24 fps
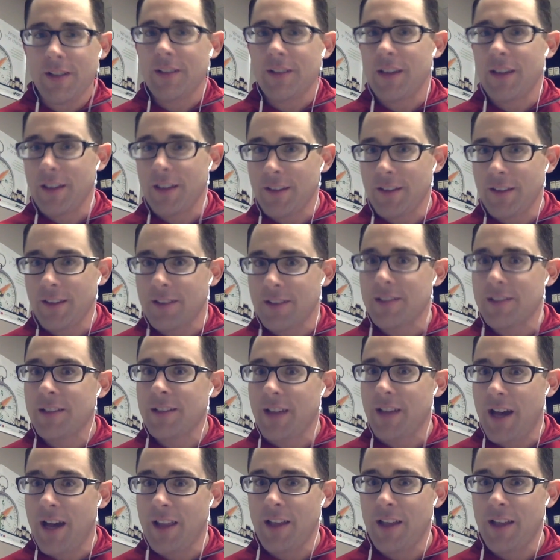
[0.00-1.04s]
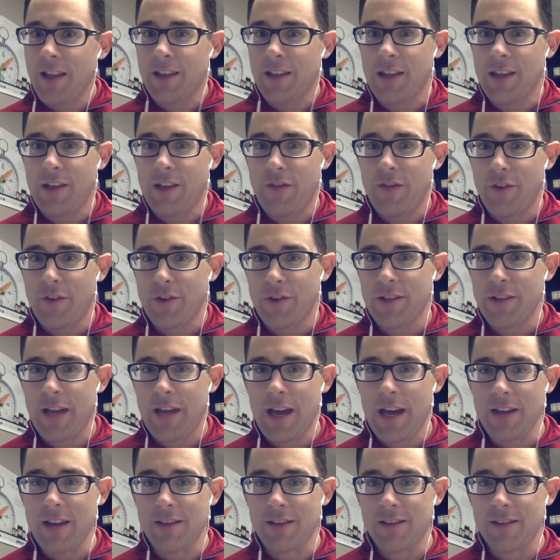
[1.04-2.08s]
that looks a lot like that first
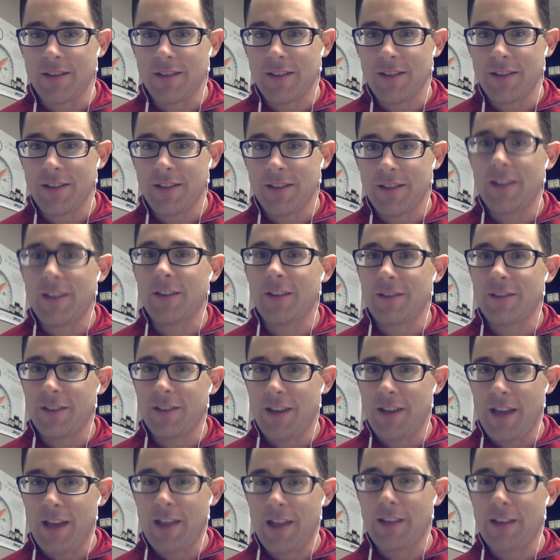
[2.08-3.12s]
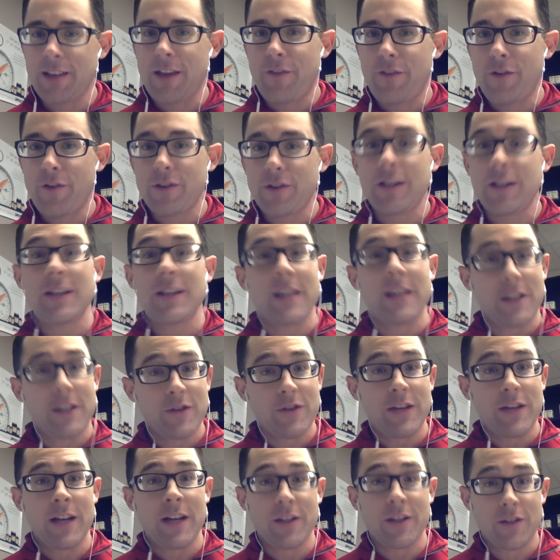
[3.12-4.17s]
case. That looks a lot like that first case. And
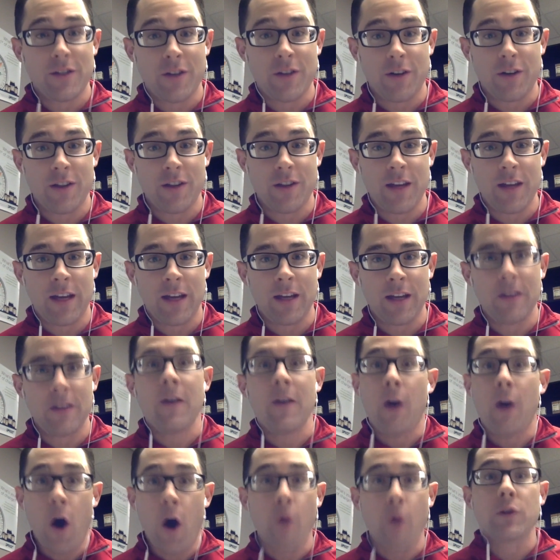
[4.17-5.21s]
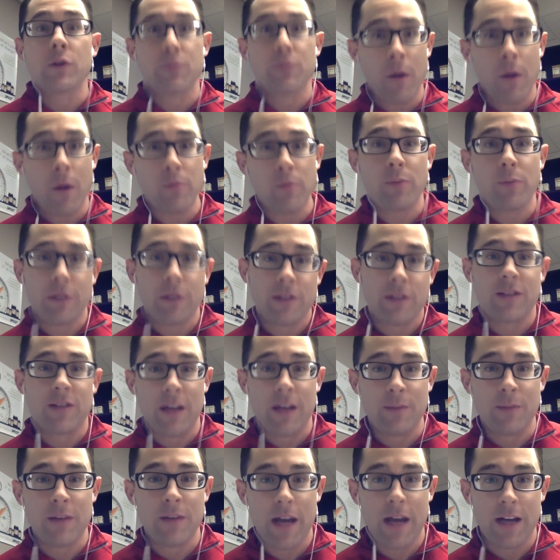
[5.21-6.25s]
you tend to start thinking, oh, it's probably the
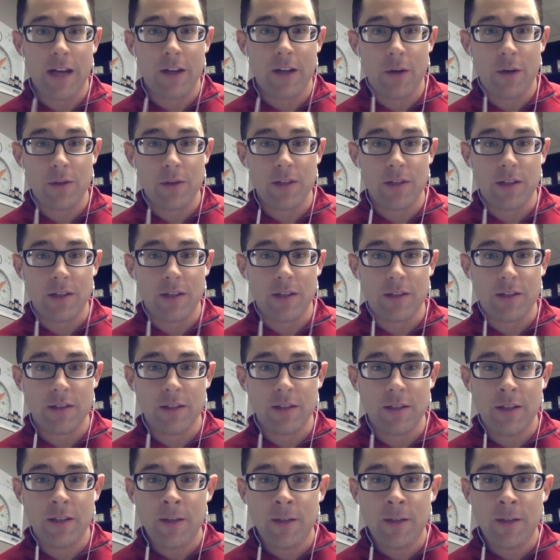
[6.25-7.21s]
same diagnoses.